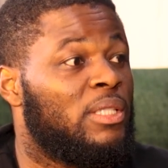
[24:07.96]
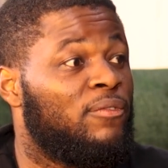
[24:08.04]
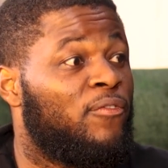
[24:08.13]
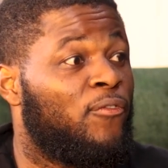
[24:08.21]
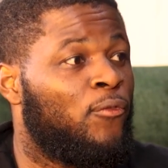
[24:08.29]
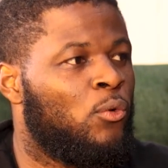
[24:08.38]

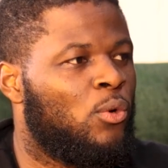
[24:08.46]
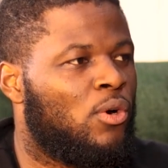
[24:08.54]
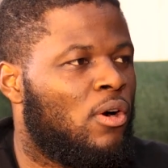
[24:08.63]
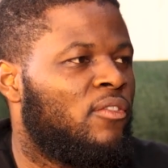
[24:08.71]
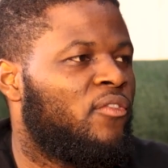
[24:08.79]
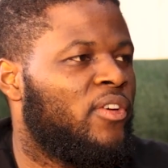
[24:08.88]
full
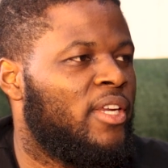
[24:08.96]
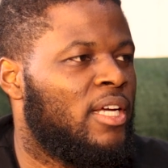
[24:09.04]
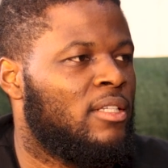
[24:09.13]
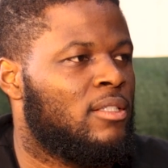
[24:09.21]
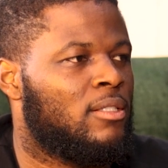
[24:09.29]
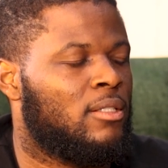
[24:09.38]

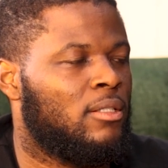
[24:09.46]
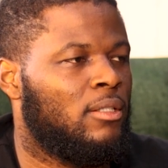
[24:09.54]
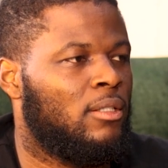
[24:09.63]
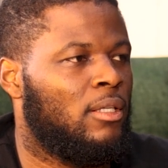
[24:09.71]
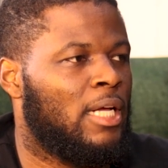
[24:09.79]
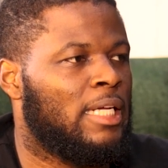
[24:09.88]
confidence
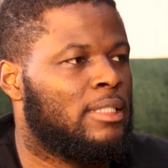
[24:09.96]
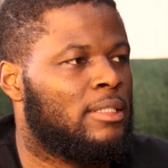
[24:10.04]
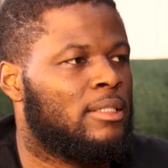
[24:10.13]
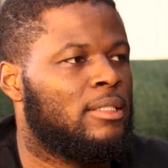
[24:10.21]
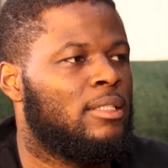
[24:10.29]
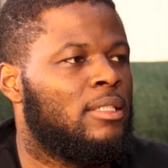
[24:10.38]
that
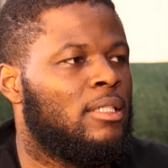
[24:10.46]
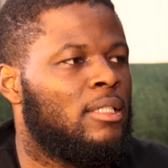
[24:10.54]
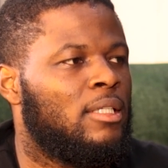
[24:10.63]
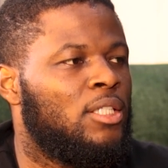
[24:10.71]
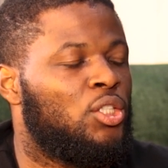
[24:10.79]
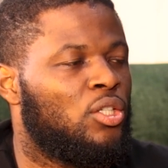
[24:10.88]

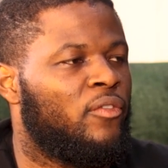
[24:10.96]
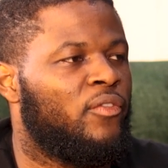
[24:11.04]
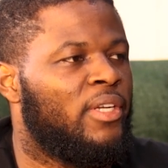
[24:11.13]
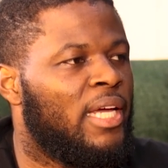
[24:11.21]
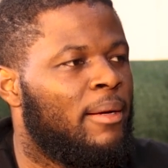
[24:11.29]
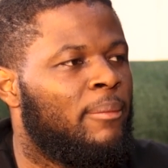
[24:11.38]
each
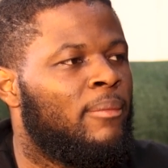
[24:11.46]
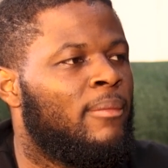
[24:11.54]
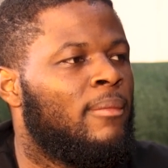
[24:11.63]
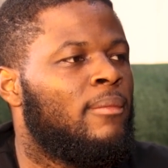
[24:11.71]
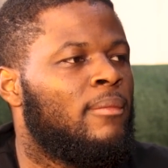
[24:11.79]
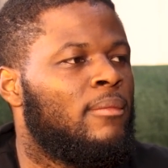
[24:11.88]
of them
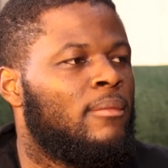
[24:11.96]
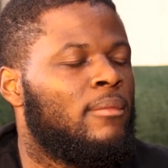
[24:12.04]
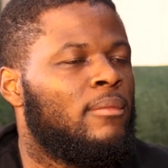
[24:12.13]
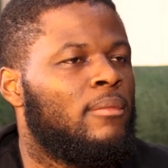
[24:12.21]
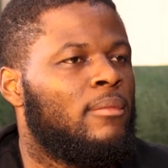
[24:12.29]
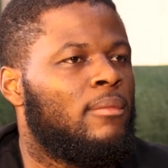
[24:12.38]

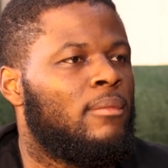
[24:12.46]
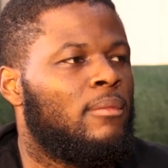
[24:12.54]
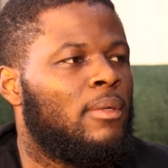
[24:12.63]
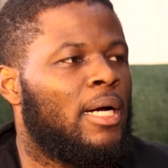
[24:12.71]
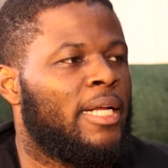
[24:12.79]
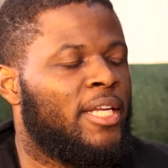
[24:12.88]

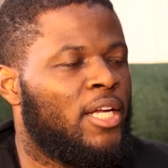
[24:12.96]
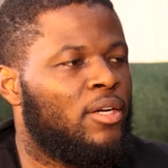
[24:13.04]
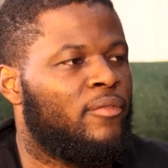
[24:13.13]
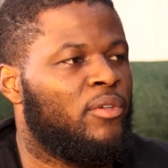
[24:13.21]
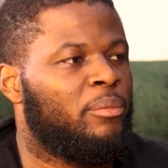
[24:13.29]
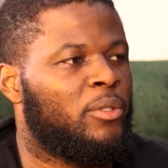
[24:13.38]
at the end
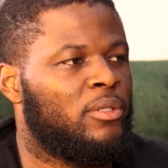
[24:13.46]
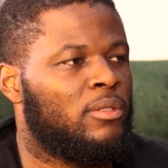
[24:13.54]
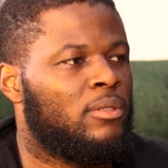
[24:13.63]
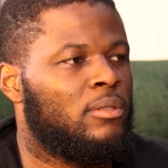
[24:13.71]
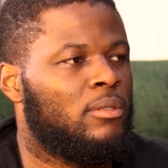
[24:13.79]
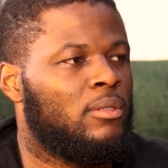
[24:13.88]
of the
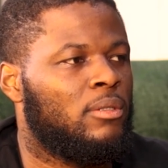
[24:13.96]
month